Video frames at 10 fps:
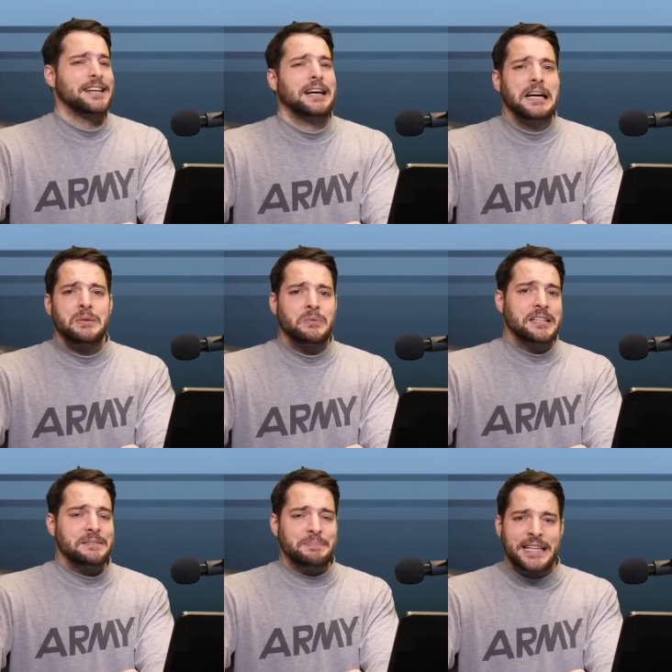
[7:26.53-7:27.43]
and I
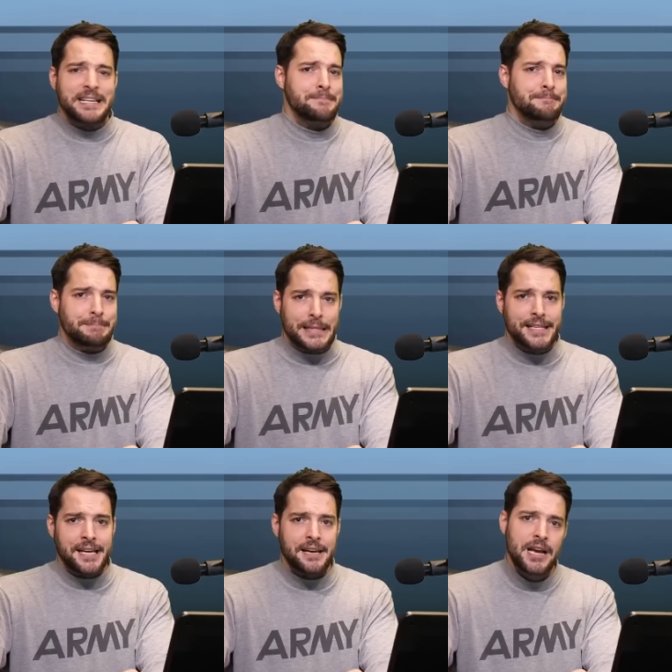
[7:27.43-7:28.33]
would pay
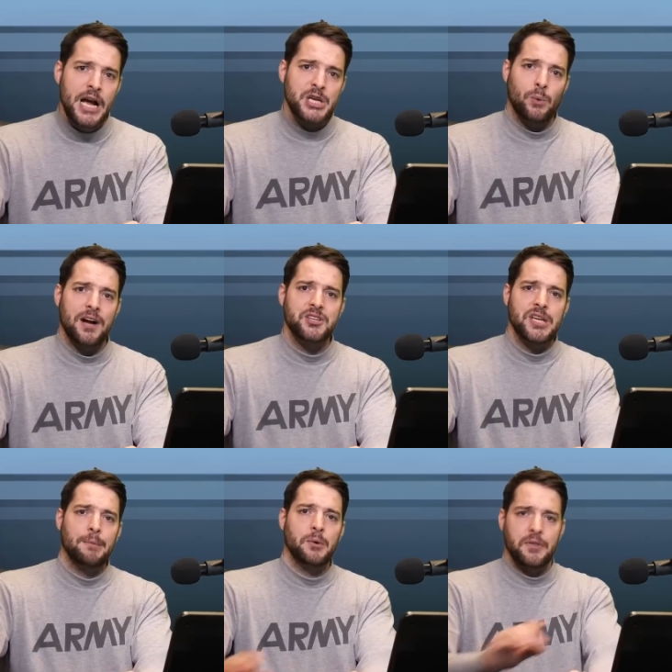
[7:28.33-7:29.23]
money to watch
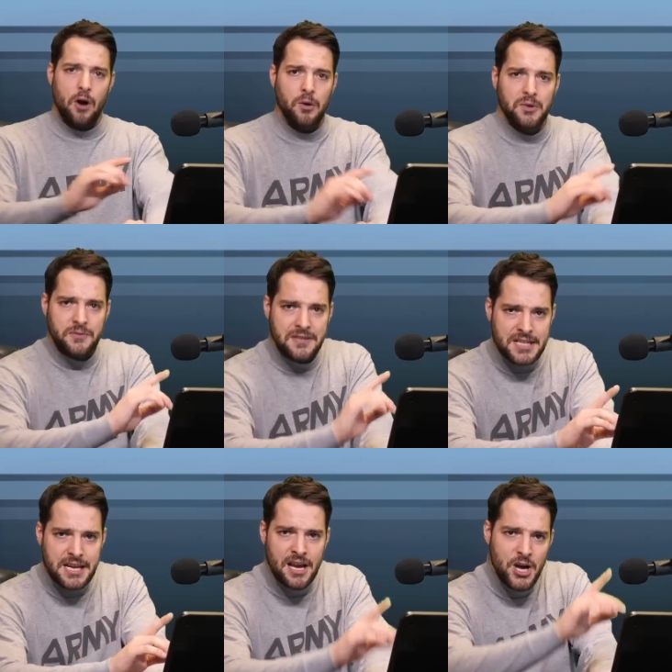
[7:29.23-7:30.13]
someone with Arnold's
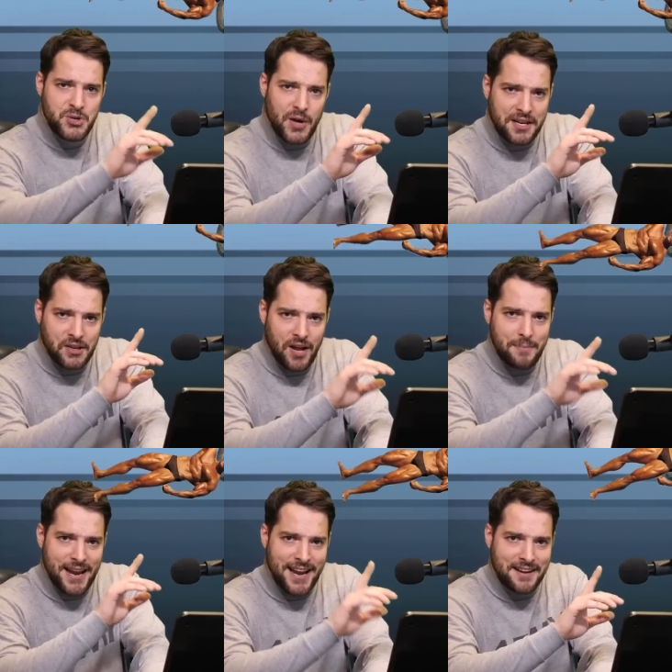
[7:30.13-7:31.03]
physique try to
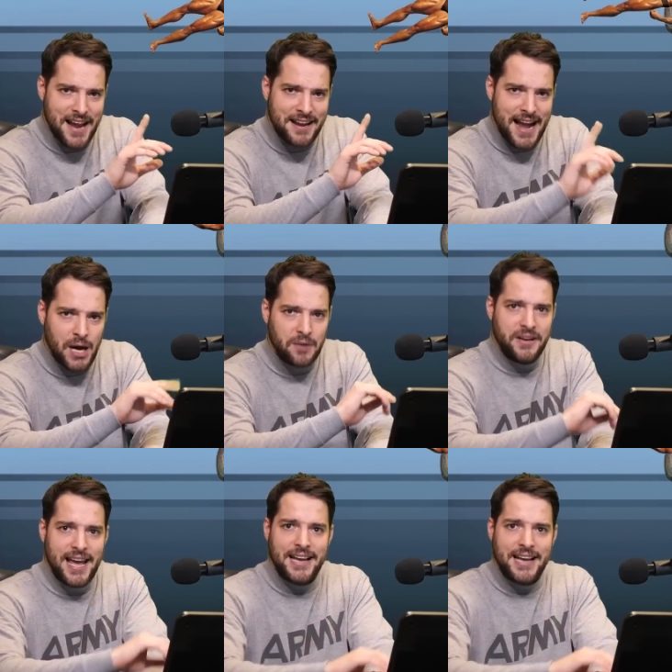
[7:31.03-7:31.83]
climb in and out of an